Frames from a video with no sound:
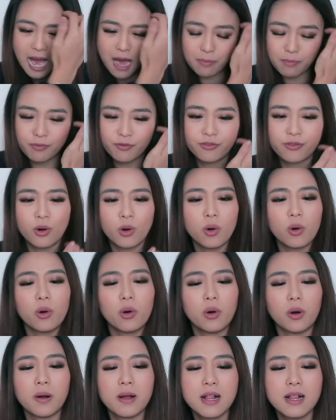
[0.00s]
app
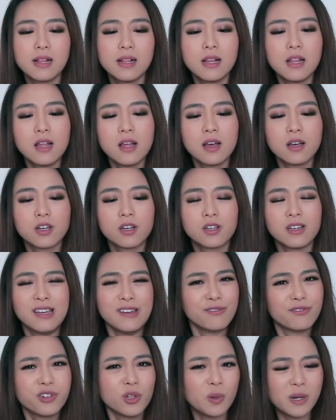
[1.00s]
for
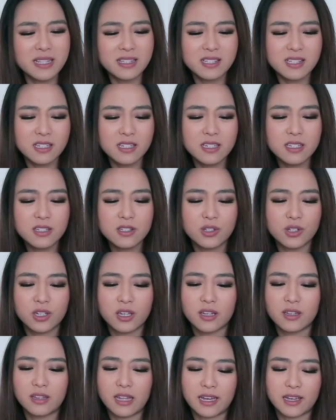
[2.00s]
influencers. You
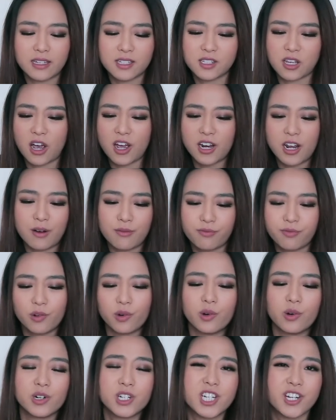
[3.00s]
can like sign up
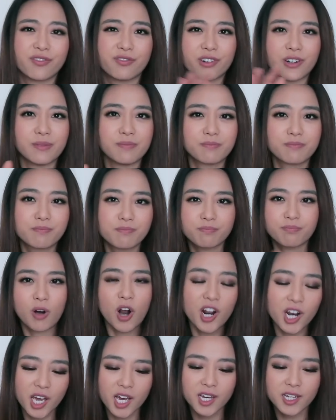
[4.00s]
for different
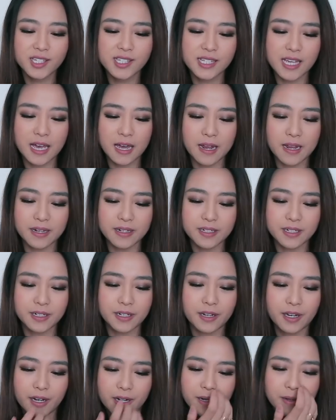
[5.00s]
products and
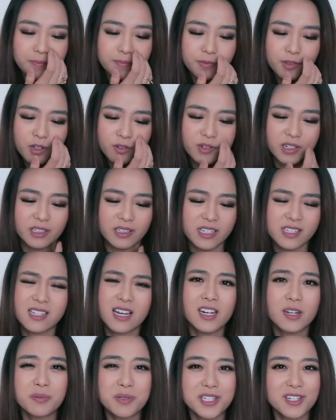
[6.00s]
not really,
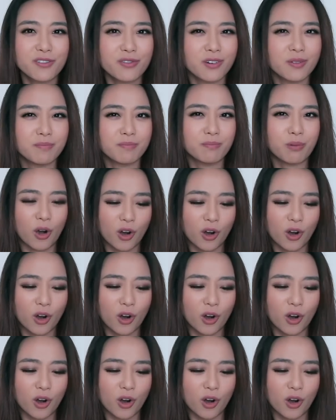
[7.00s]
sign up to different